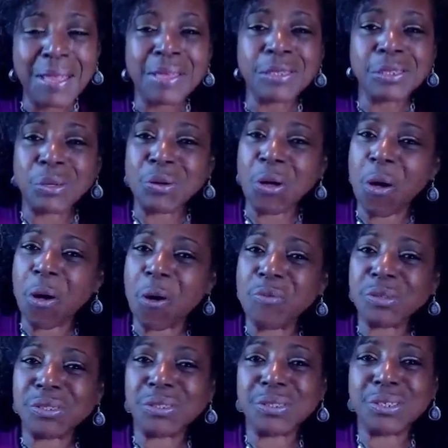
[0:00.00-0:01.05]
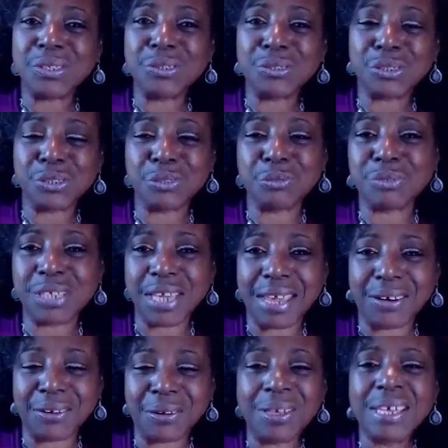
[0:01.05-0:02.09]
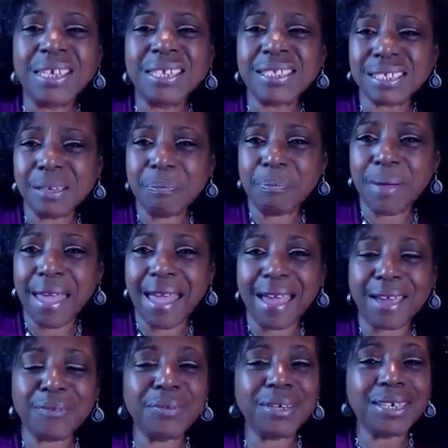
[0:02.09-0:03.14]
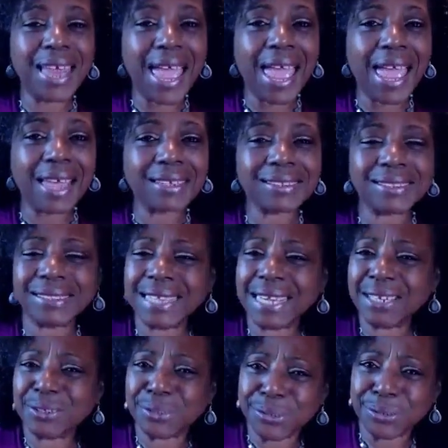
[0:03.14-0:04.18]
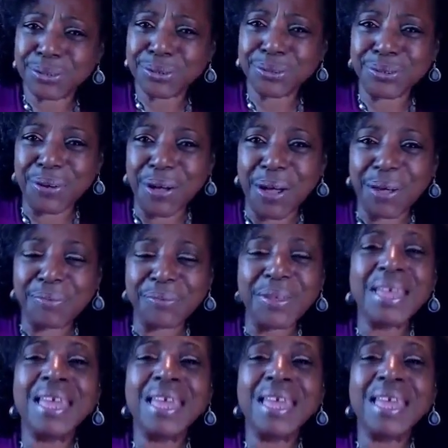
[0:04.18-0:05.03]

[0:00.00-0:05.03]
So go over to the YouTube channel, sit back, relax, take your shoes off,